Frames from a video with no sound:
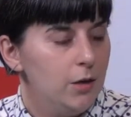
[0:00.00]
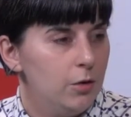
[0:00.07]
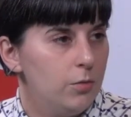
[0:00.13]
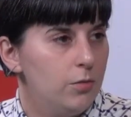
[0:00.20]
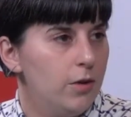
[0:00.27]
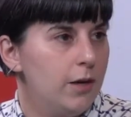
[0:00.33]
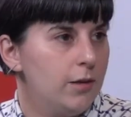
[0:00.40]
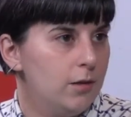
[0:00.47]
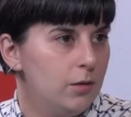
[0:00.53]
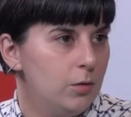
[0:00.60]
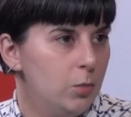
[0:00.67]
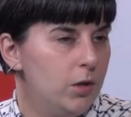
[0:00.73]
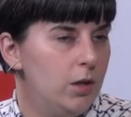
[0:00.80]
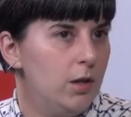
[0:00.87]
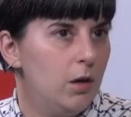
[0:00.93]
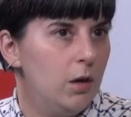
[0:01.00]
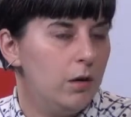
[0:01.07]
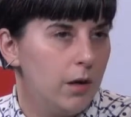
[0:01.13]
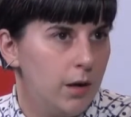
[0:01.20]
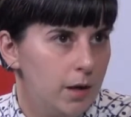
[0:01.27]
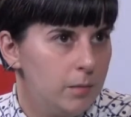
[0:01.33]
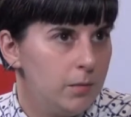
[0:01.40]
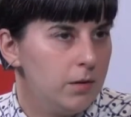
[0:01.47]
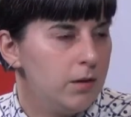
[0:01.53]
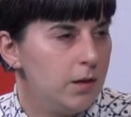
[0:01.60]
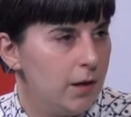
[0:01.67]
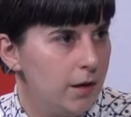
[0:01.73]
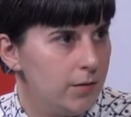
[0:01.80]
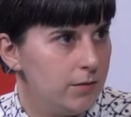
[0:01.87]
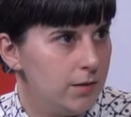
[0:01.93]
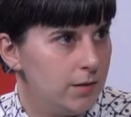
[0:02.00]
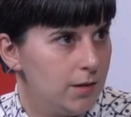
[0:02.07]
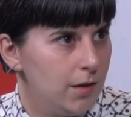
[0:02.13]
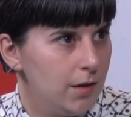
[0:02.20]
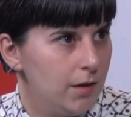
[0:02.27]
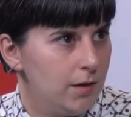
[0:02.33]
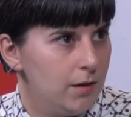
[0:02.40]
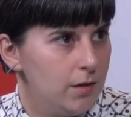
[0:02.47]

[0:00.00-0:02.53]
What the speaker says: The fact that we are able to have design